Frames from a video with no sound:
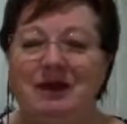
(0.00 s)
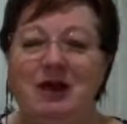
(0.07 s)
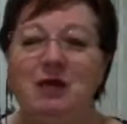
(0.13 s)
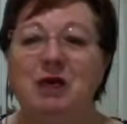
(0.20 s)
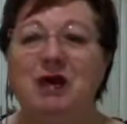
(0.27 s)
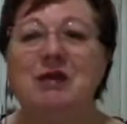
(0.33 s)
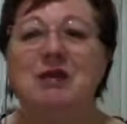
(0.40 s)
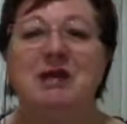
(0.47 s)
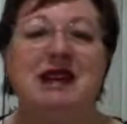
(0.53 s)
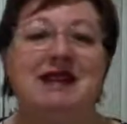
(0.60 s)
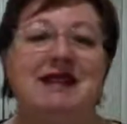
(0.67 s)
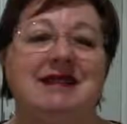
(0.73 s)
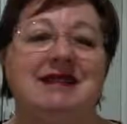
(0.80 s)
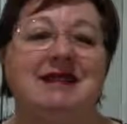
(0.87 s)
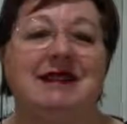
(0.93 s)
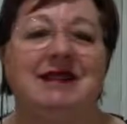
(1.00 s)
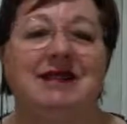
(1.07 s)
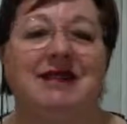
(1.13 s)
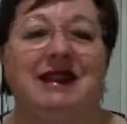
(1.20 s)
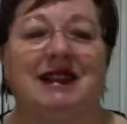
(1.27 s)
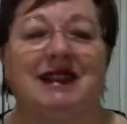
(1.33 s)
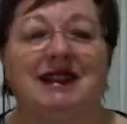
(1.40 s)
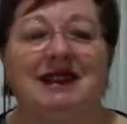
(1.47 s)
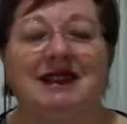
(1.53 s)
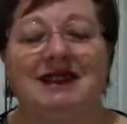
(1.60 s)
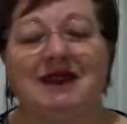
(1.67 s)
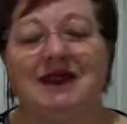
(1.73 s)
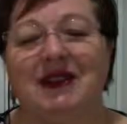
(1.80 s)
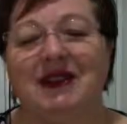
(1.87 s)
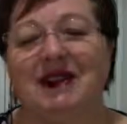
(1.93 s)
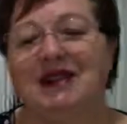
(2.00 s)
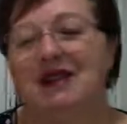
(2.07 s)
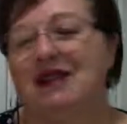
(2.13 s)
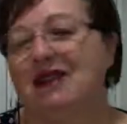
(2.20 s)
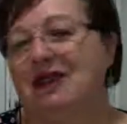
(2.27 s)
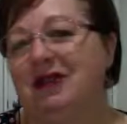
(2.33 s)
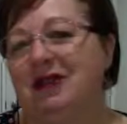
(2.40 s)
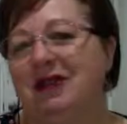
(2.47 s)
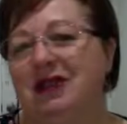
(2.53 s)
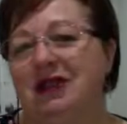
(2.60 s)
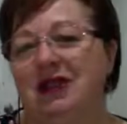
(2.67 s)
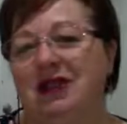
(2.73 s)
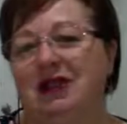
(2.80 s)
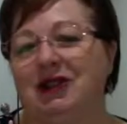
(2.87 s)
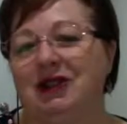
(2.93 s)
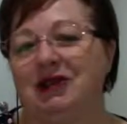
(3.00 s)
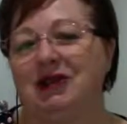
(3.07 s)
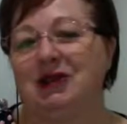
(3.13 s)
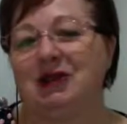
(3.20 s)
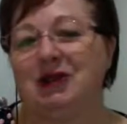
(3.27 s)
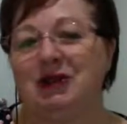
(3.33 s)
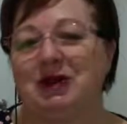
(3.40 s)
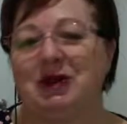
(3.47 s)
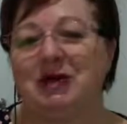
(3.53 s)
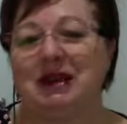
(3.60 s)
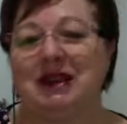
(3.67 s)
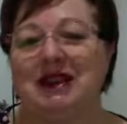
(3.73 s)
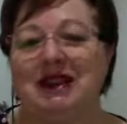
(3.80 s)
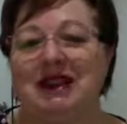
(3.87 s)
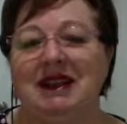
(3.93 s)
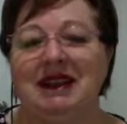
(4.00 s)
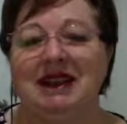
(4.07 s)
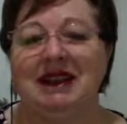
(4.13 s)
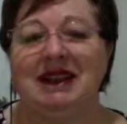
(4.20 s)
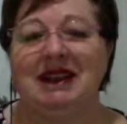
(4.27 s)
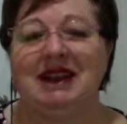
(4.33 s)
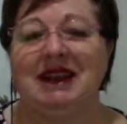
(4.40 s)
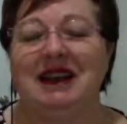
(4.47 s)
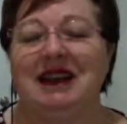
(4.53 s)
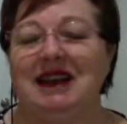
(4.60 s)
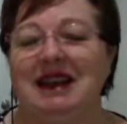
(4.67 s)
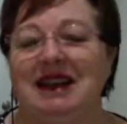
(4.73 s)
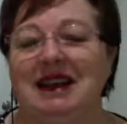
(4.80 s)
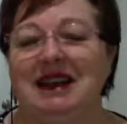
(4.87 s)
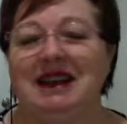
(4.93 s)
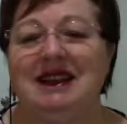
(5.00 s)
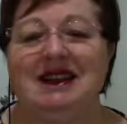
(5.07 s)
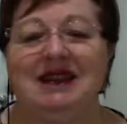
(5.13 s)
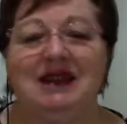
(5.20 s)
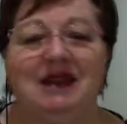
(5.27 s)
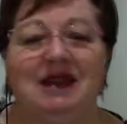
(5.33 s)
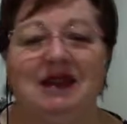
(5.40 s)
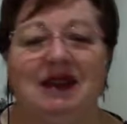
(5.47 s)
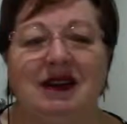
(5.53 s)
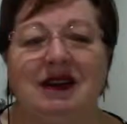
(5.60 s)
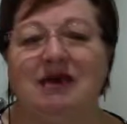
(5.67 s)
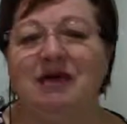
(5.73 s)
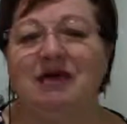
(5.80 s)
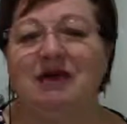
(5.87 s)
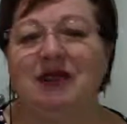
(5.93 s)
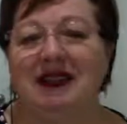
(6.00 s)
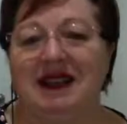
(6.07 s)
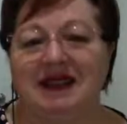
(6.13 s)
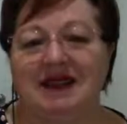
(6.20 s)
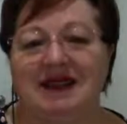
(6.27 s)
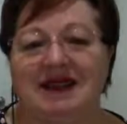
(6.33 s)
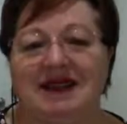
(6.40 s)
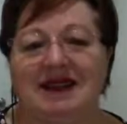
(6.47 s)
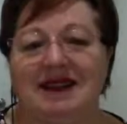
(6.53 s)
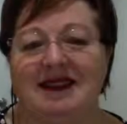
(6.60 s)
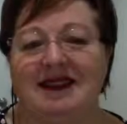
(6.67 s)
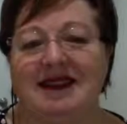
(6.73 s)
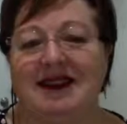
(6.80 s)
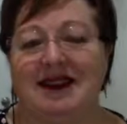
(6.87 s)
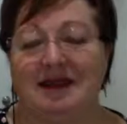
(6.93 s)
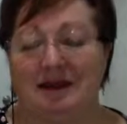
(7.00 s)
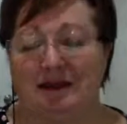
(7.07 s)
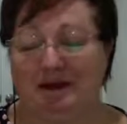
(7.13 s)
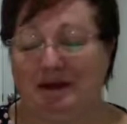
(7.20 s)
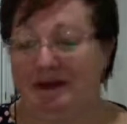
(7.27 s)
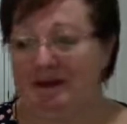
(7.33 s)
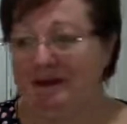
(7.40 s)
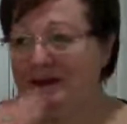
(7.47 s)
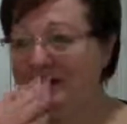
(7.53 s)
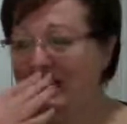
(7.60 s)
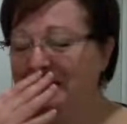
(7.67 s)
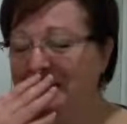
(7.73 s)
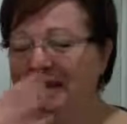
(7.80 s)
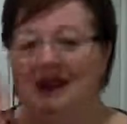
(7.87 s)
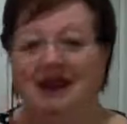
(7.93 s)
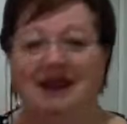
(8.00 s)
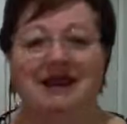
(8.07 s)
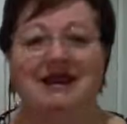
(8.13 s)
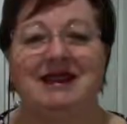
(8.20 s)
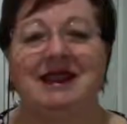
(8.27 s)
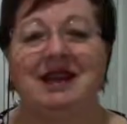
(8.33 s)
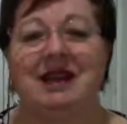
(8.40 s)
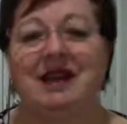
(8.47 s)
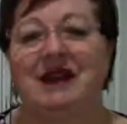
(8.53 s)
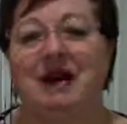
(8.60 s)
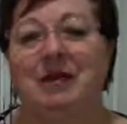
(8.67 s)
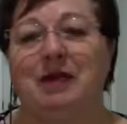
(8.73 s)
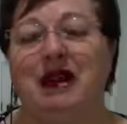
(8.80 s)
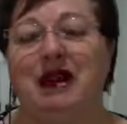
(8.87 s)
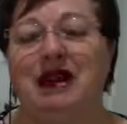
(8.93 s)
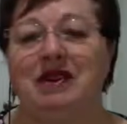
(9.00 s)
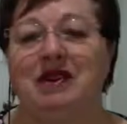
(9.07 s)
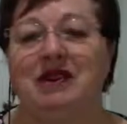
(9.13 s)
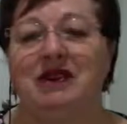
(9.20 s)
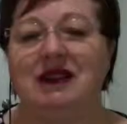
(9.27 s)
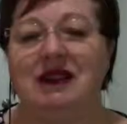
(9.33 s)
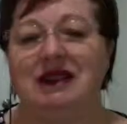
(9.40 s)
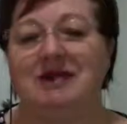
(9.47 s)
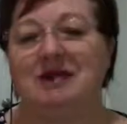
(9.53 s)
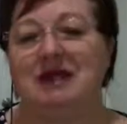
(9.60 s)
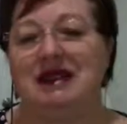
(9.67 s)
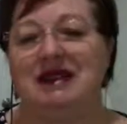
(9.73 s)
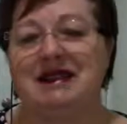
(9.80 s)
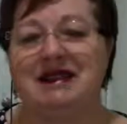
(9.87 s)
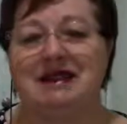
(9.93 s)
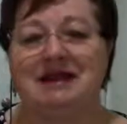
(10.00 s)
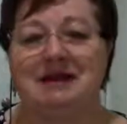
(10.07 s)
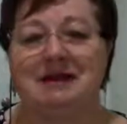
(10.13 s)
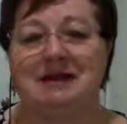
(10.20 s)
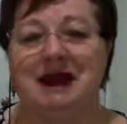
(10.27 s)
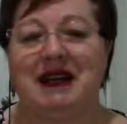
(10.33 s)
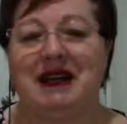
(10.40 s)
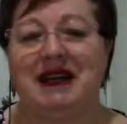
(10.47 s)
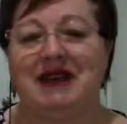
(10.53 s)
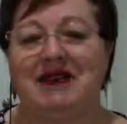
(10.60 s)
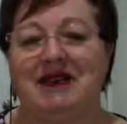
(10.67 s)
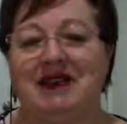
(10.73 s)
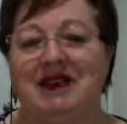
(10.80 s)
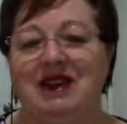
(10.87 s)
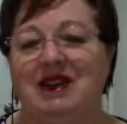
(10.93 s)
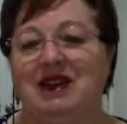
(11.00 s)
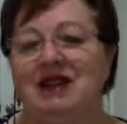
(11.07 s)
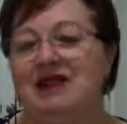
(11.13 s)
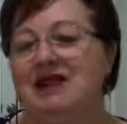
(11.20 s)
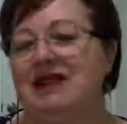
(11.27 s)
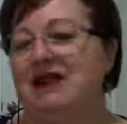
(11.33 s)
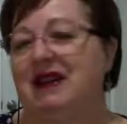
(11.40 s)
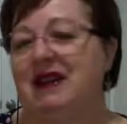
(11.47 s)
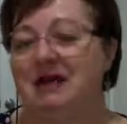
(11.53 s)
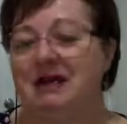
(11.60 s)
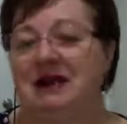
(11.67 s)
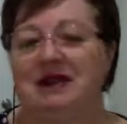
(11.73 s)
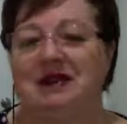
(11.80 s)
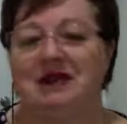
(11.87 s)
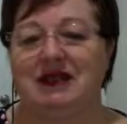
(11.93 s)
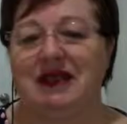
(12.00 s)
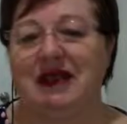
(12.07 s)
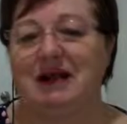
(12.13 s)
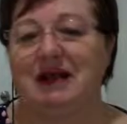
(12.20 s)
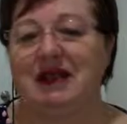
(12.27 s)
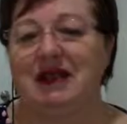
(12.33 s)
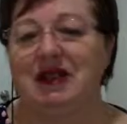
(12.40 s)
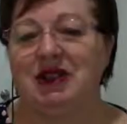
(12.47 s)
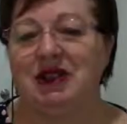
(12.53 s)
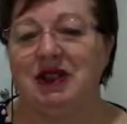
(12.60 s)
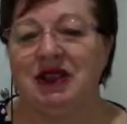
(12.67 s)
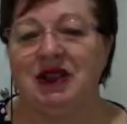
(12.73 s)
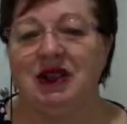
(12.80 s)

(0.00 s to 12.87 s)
when we suffer severe and chronic childhood trauma, there is a risk that this area of our brain called the limbic system may have incurred developmental damage,